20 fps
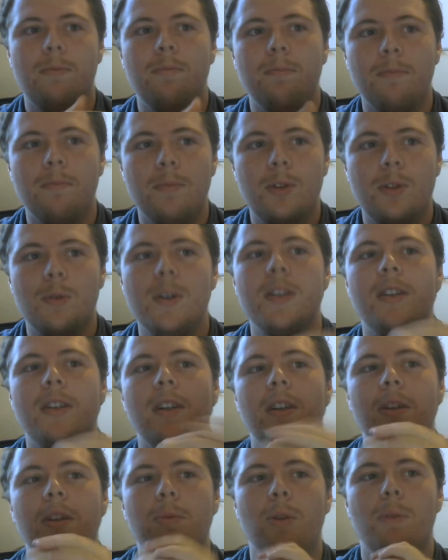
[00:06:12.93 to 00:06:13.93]
squeeze in a
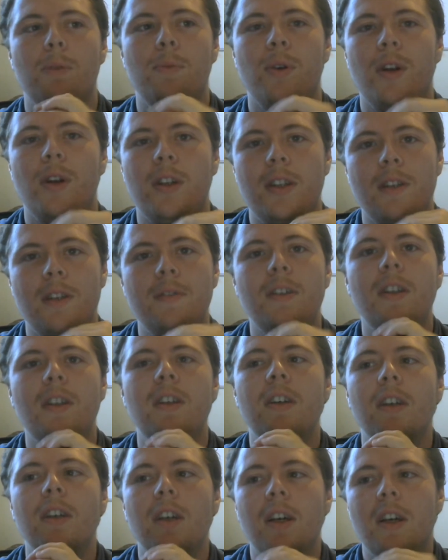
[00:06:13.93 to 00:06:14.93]
little more
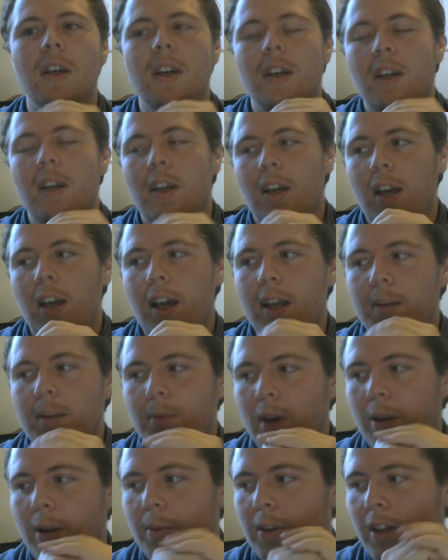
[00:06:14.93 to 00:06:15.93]
productivity? And
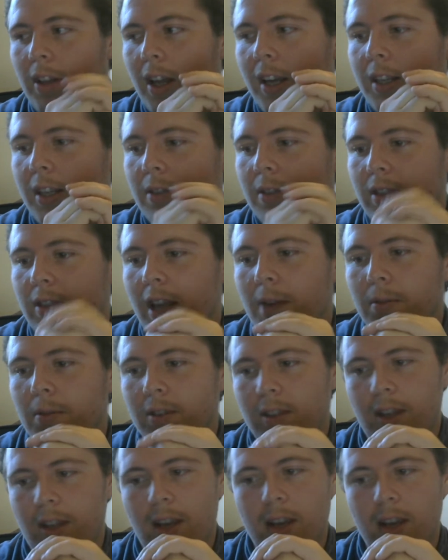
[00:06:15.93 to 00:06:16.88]
what I realized was that was